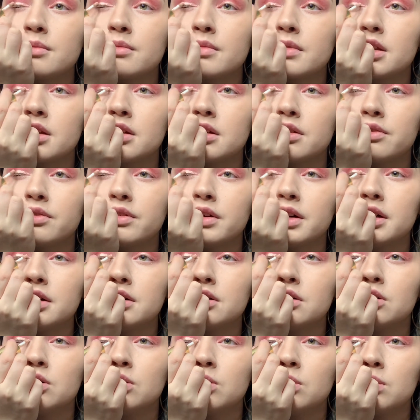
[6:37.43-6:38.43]
And I find
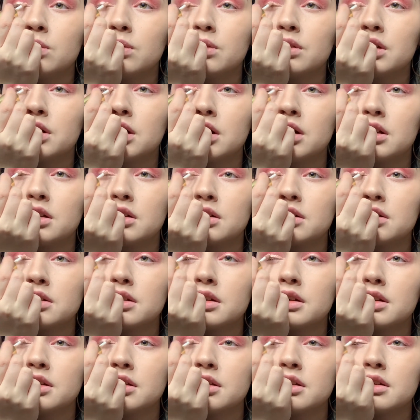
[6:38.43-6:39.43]
gold colors
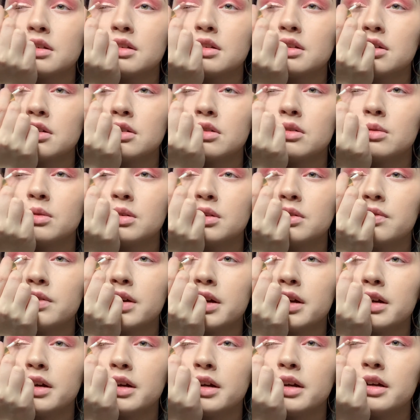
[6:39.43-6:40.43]
like this are always
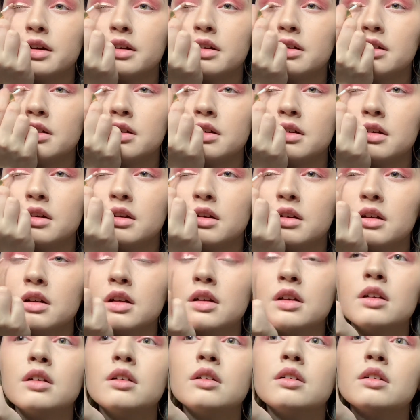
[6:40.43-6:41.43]
very
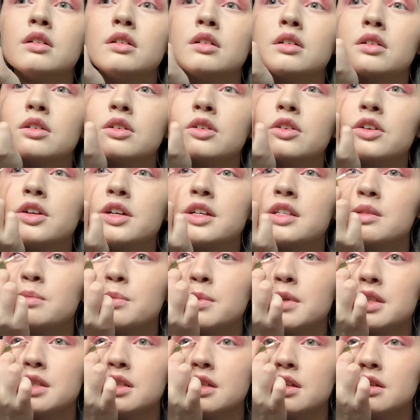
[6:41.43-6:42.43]

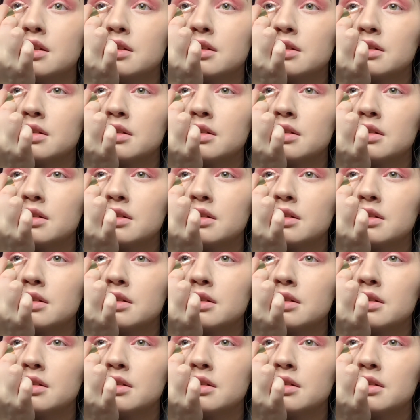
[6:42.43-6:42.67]
Christmassy.